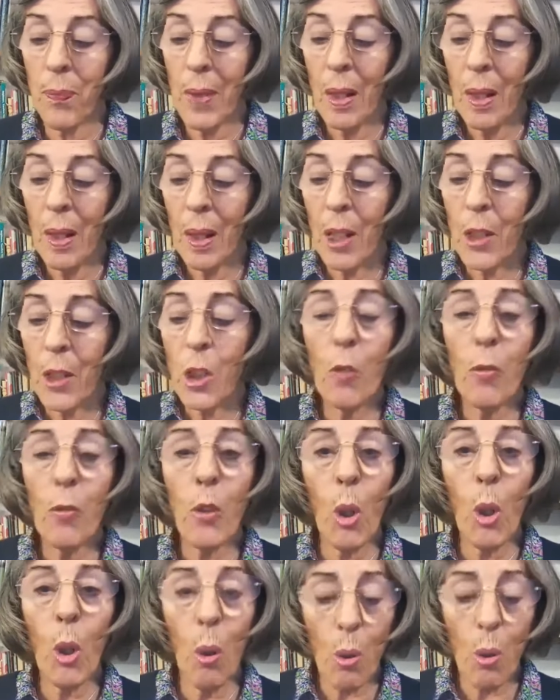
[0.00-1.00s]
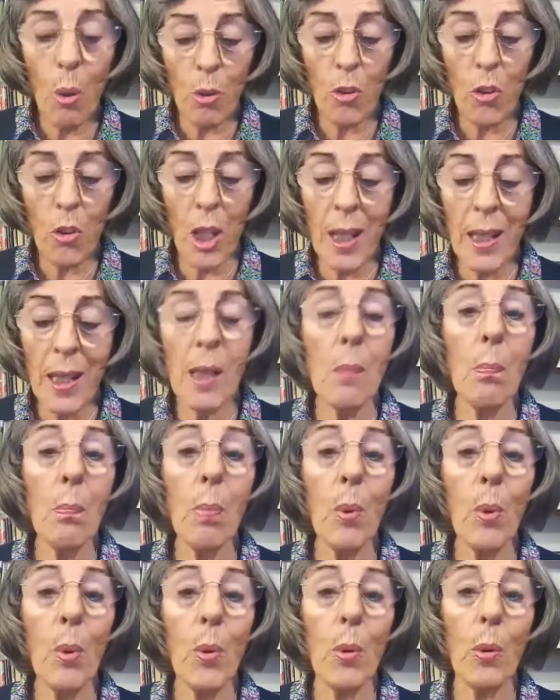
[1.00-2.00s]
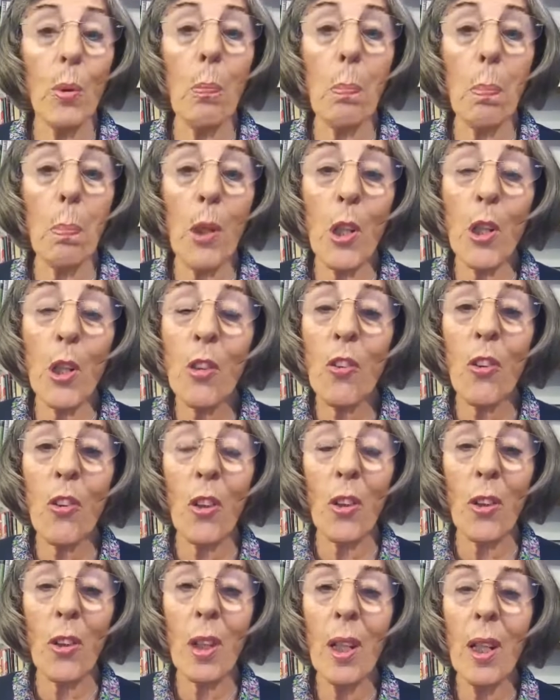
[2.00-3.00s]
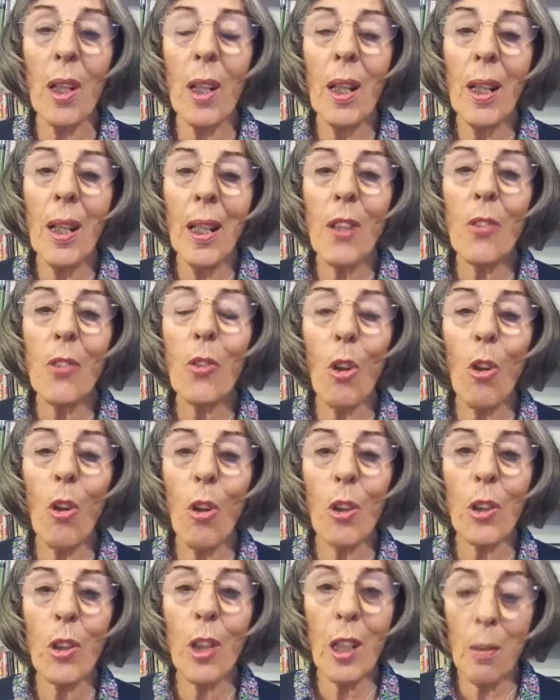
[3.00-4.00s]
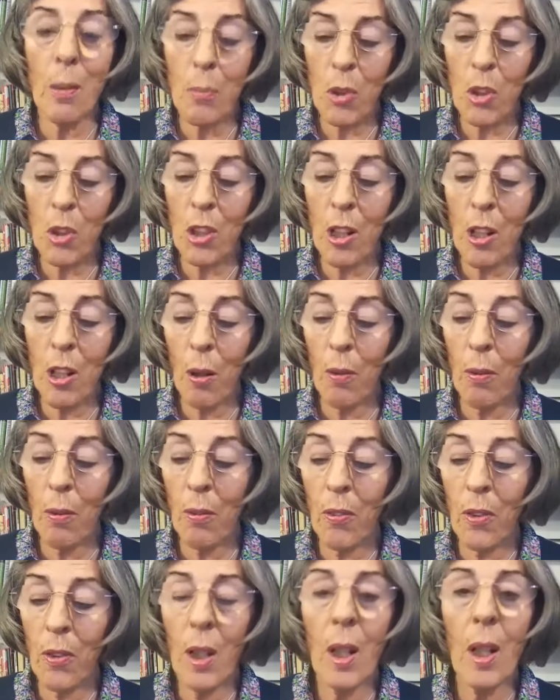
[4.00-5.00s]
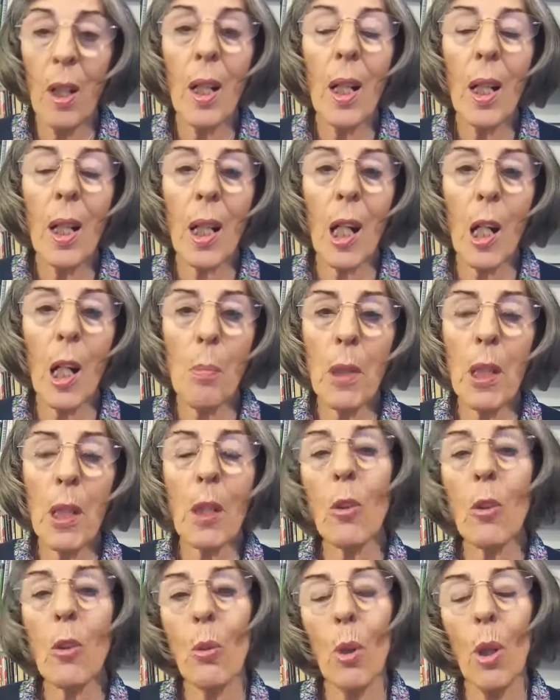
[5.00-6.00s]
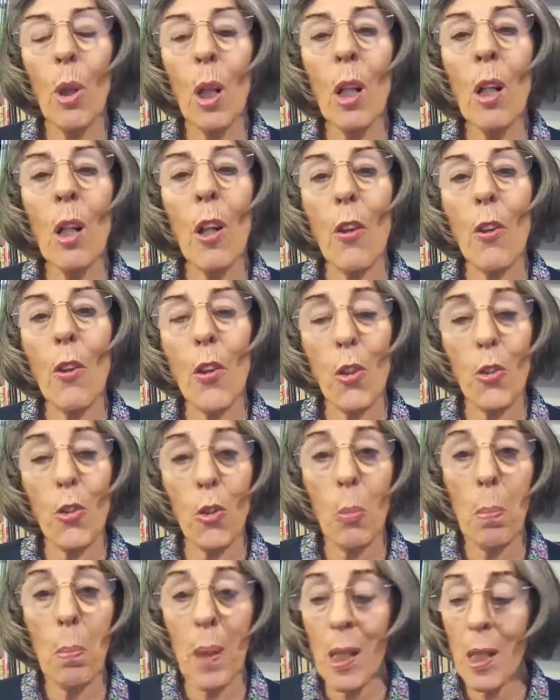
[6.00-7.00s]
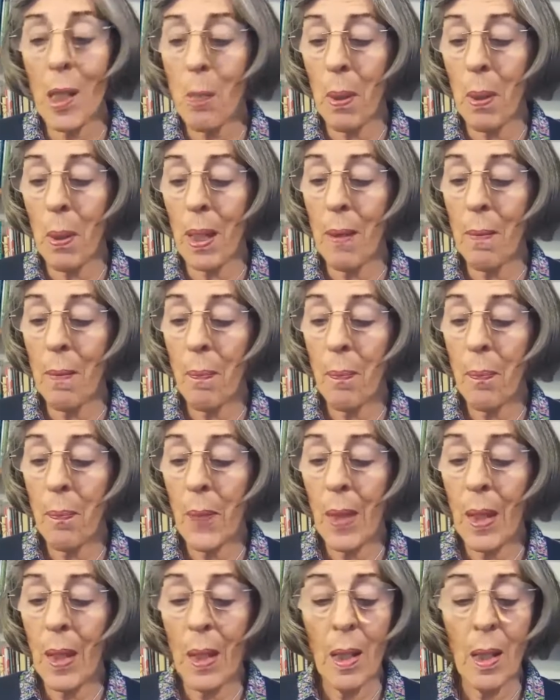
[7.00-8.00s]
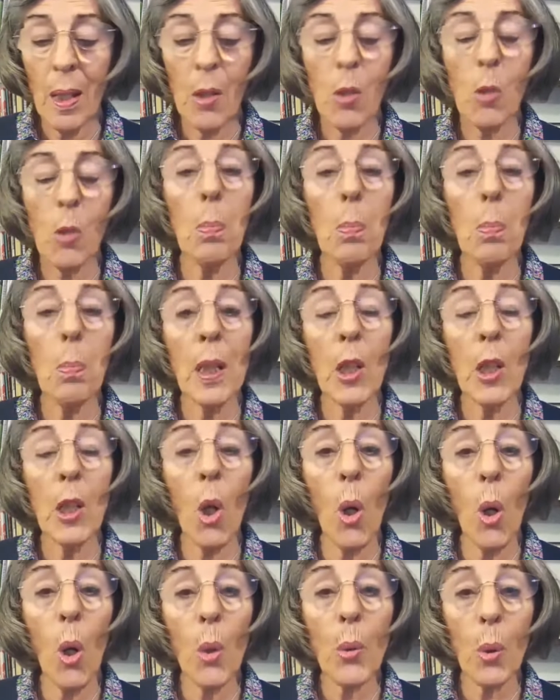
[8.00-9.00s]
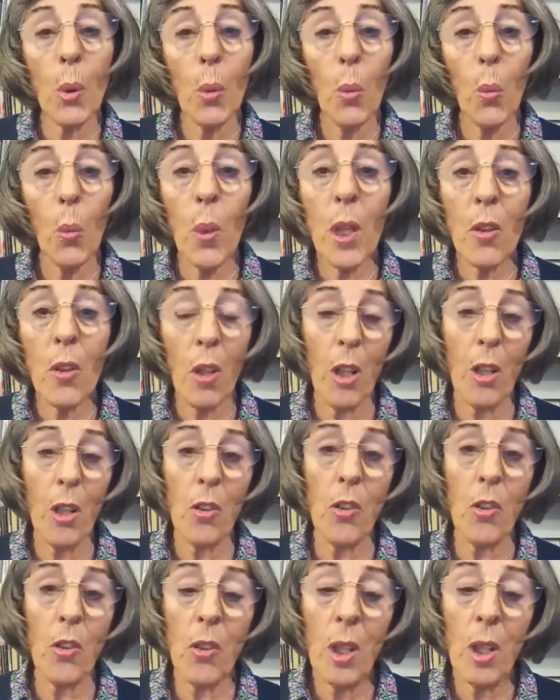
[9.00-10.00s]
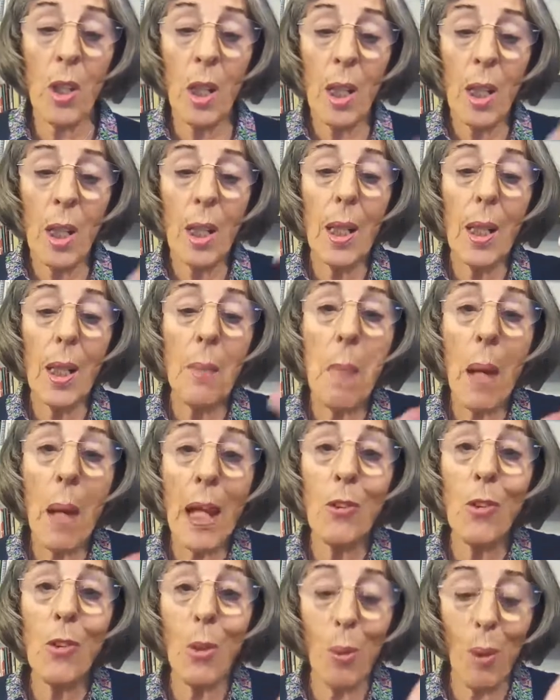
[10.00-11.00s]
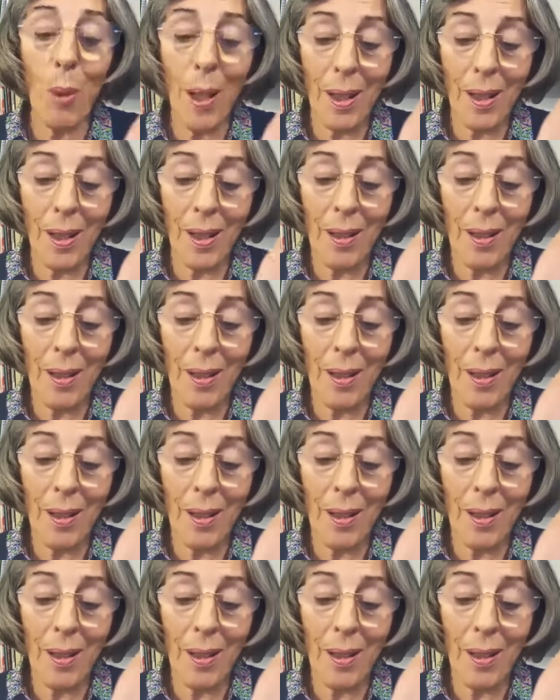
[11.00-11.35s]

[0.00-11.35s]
And of course, that important person is God himself, coming to earth as a baby, to be God with us, Emmanuel.